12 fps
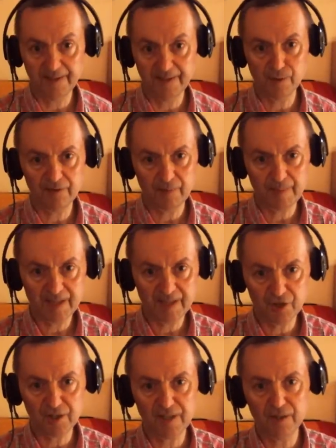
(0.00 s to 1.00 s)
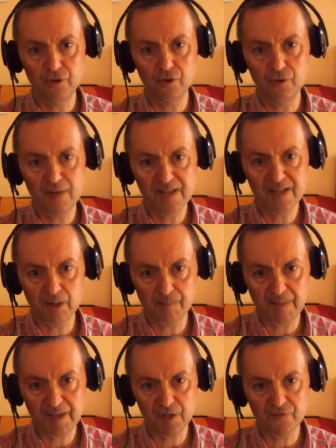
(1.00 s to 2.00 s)
Then you have a package, and you do install
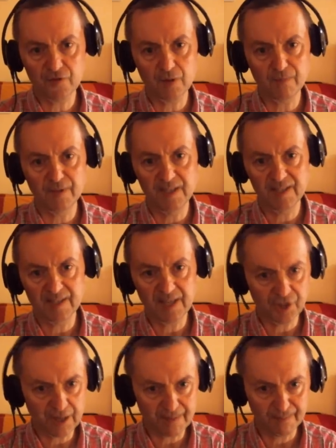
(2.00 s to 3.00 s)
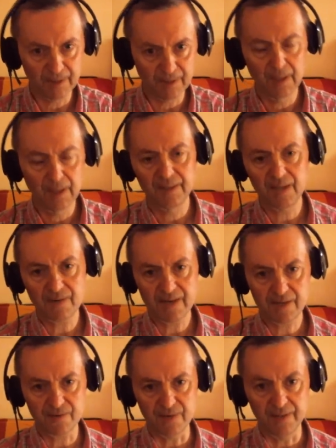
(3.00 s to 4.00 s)
package from the slash temp
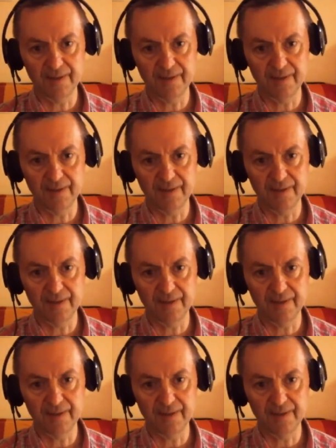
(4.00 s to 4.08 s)
directory.